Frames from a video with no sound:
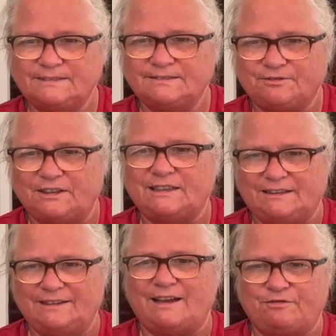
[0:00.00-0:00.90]

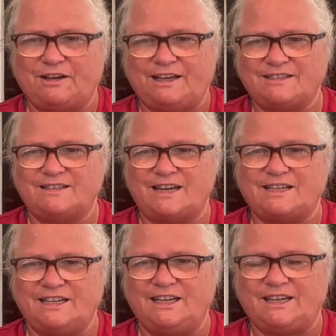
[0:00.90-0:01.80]
Filet is the
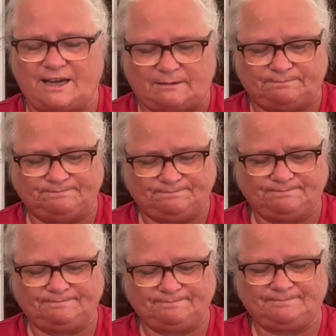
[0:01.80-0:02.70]
technique. Yeah,
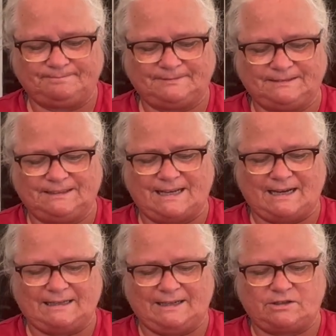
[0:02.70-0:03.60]

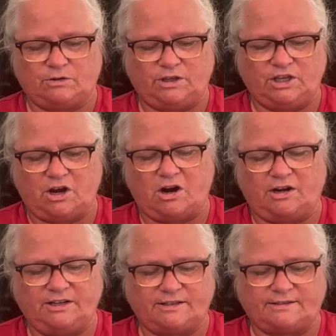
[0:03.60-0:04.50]
exactly. So the yarn
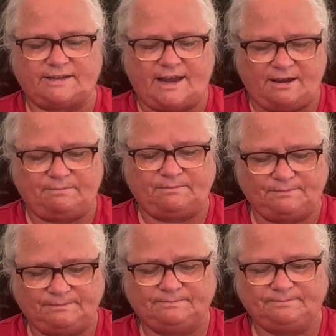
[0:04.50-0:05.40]
is the same.
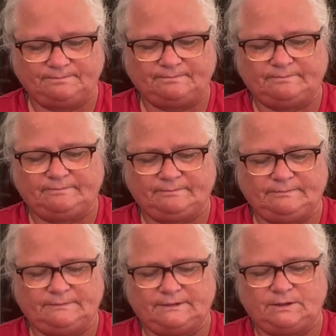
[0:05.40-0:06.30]

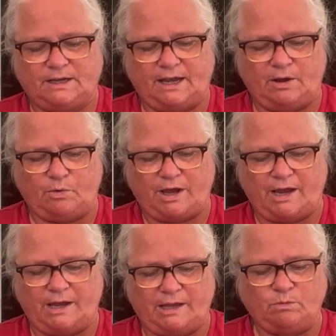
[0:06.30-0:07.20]

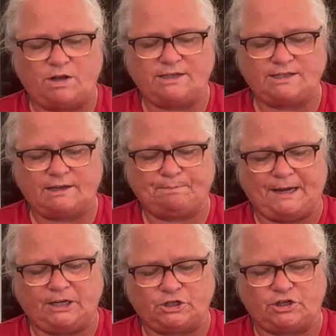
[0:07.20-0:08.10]
Okay. And what is the
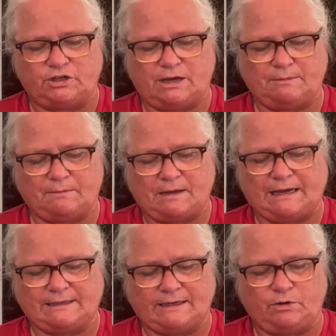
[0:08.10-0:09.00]
picture? I'm
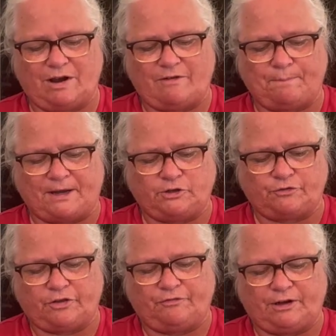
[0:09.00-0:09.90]
guessing you have a picture
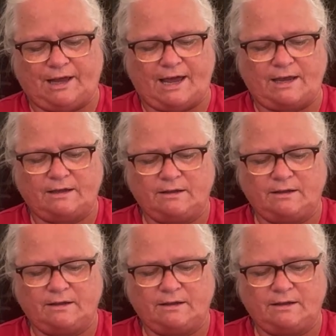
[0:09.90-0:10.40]
for the filet.